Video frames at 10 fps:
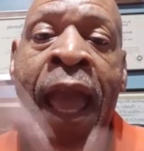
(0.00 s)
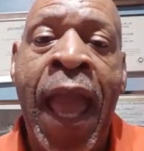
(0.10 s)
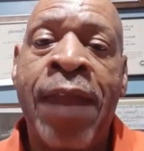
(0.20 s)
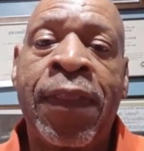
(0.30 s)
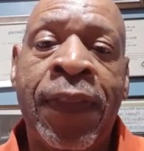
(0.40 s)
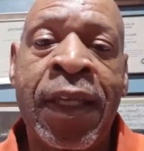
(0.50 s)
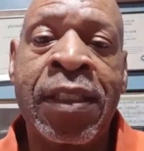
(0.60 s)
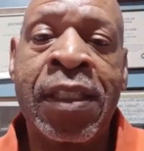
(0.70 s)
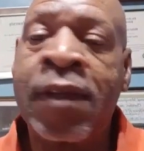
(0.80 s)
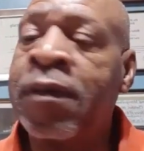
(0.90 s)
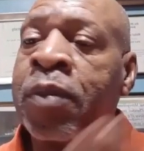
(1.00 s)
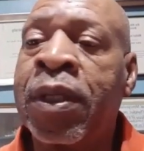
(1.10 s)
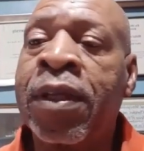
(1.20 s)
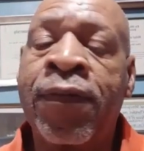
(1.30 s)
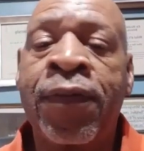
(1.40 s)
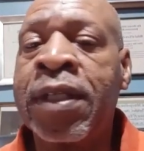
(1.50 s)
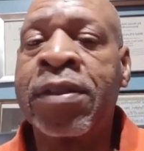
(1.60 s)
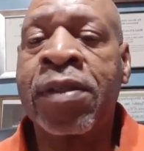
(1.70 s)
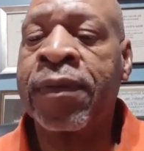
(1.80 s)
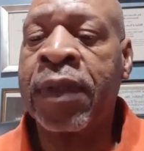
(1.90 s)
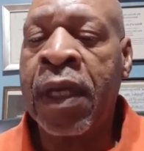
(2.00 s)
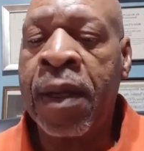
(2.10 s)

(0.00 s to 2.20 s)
after Thanksgiving. Bring your friends over.